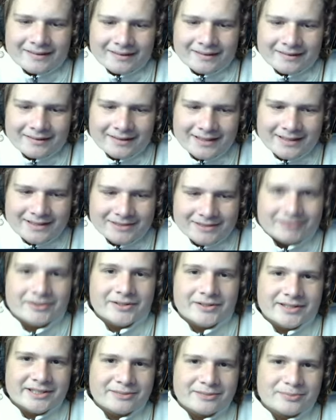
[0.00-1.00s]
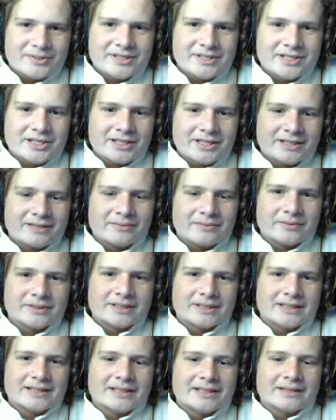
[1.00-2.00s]
He saw this position and was
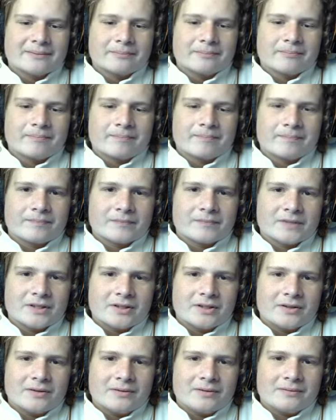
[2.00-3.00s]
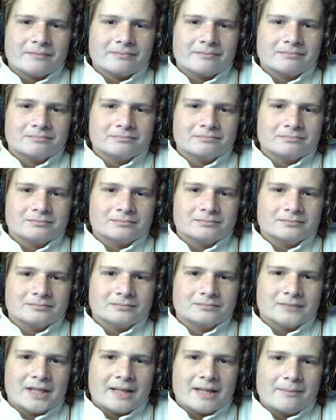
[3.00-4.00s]
like, you know,
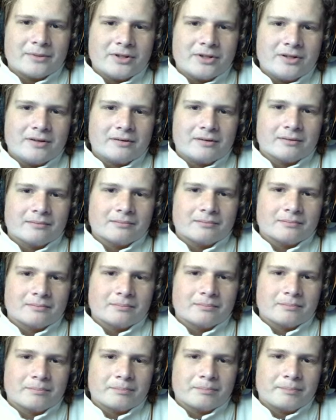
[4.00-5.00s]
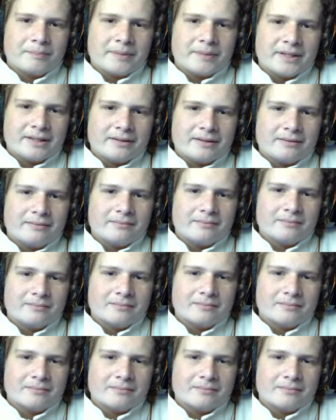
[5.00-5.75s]
I'm gonna pin,